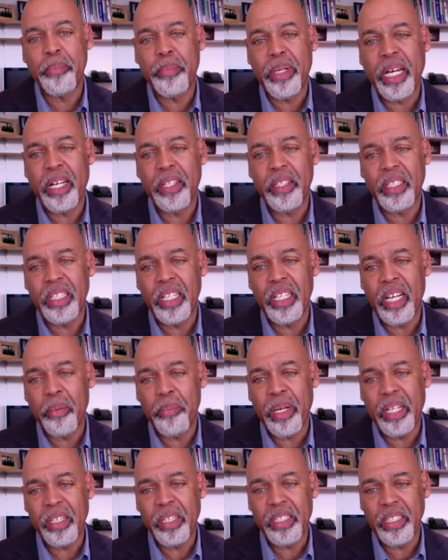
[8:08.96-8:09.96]
about
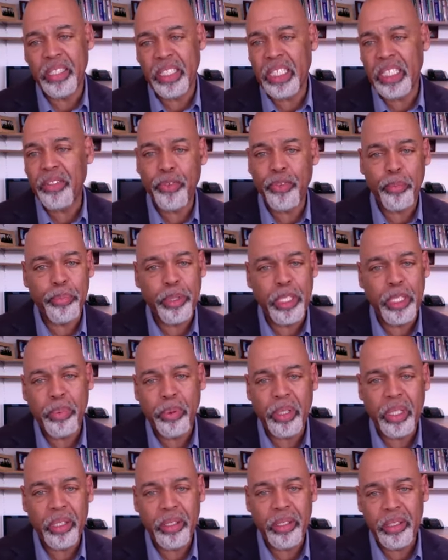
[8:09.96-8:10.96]
the need for
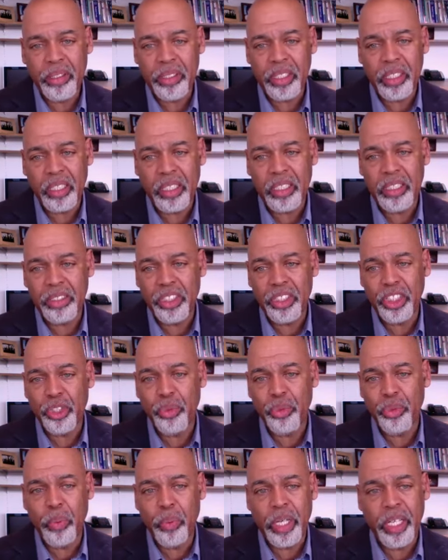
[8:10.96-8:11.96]
people to
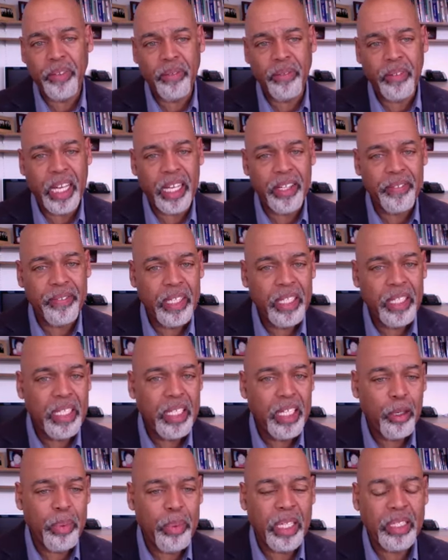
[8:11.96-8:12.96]
continue a way of life,
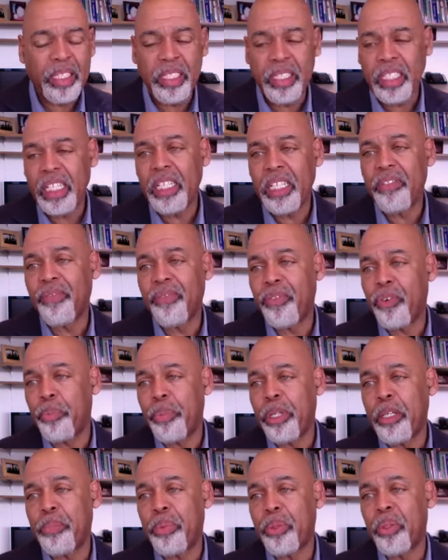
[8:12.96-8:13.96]
about the need for
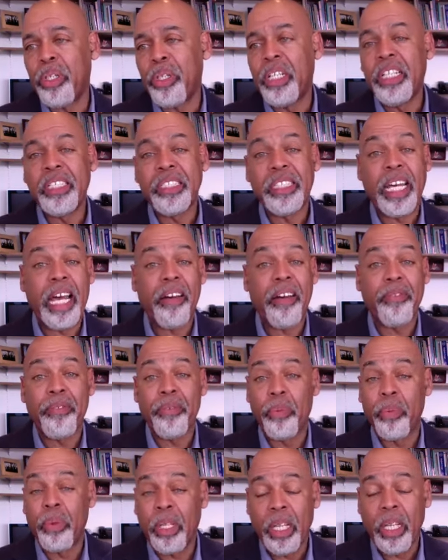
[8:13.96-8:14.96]
people to have
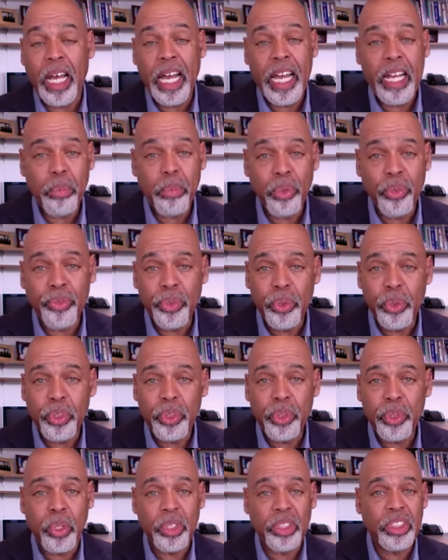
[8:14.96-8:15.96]
reliable food
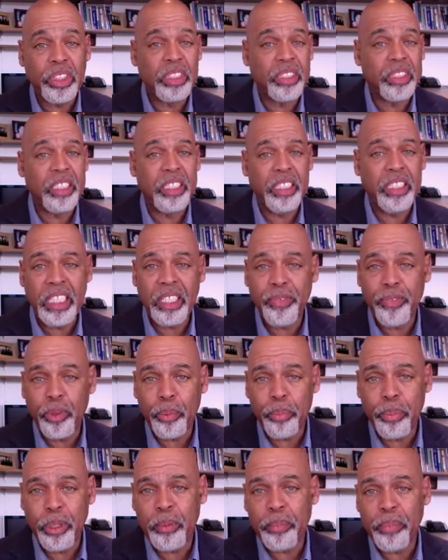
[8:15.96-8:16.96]
sources, the need for
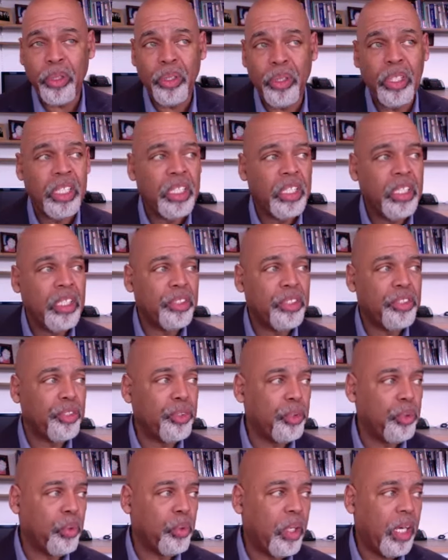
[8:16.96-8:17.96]
people
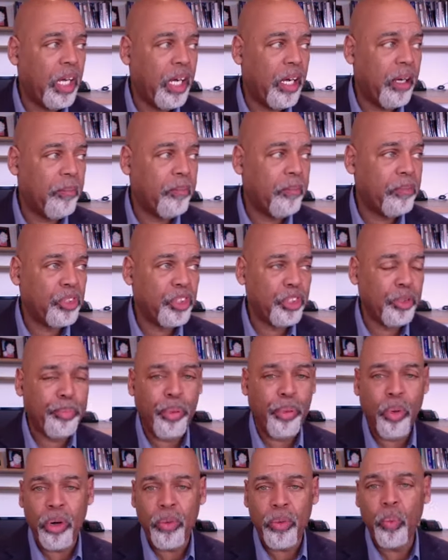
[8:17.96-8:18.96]
to
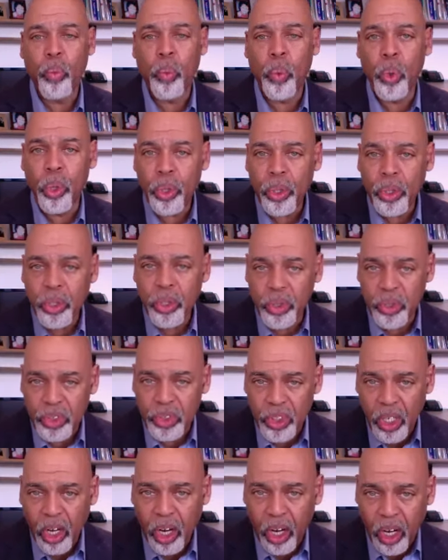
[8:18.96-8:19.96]
support
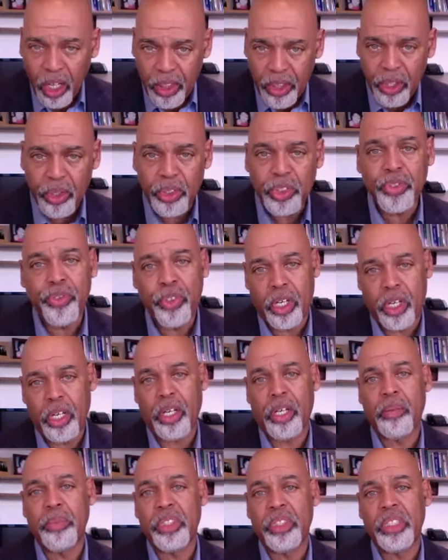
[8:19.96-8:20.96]
workers on those
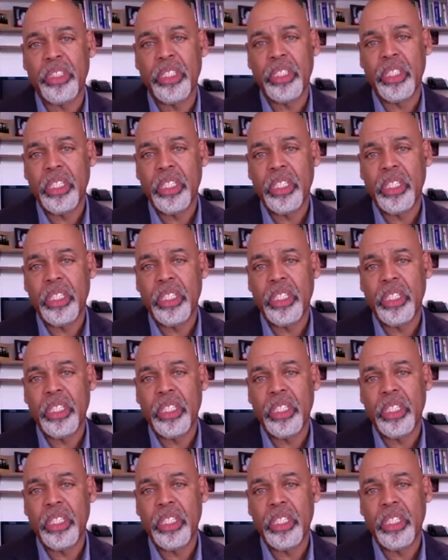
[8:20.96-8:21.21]
farms,